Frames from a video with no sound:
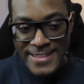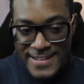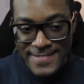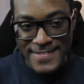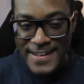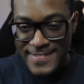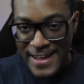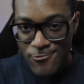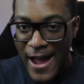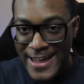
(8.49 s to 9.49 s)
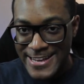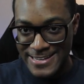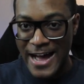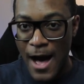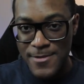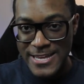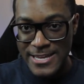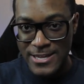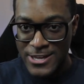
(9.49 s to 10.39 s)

this is a Racquet Comedy